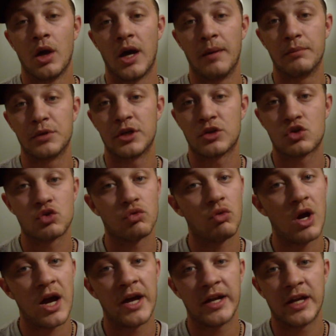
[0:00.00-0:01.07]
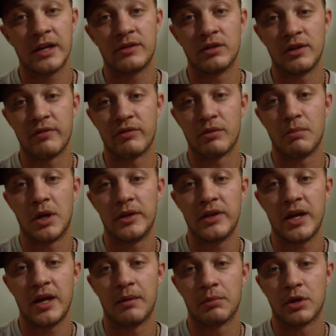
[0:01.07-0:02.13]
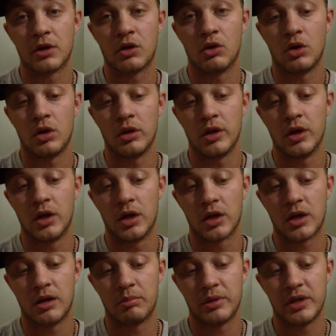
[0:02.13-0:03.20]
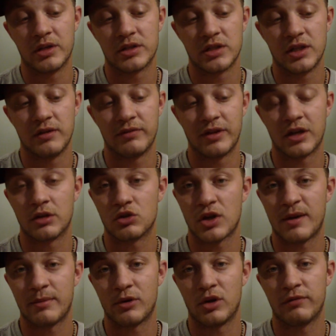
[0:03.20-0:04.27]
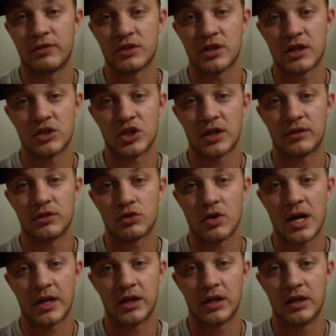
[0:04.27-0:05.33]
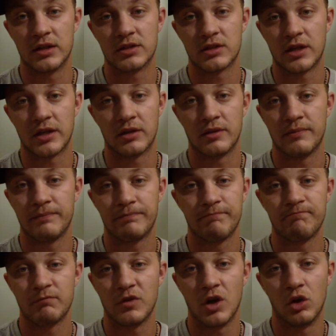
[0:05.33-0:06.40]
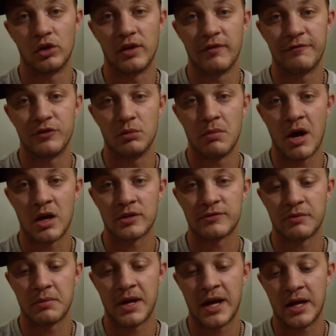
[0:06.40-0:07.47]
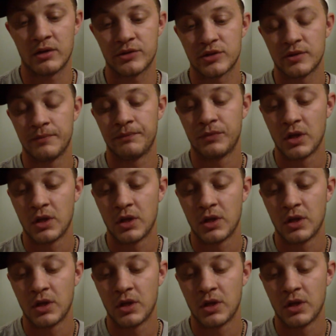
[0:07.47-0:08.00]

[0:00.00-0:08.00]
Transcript: I'm gonna try to get it delivered Monday. I'm gonna call the company and see if they could drop it off, because I checked the tracking and it's like only a few miles from my house.